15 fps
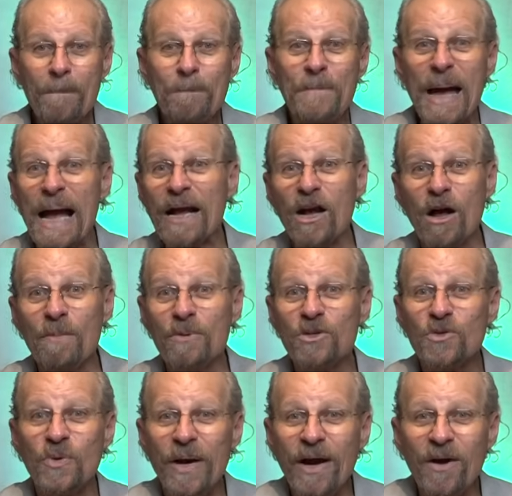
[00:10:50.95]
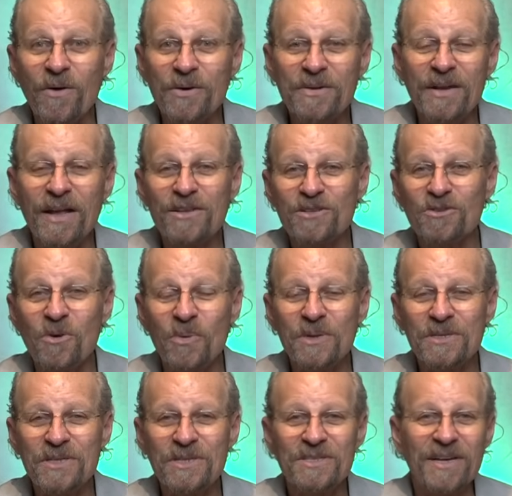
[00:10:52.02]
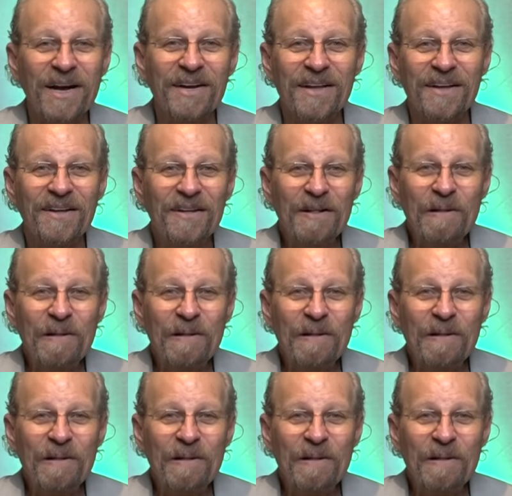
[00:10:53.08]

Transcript: back on the trail, and that's always exciting.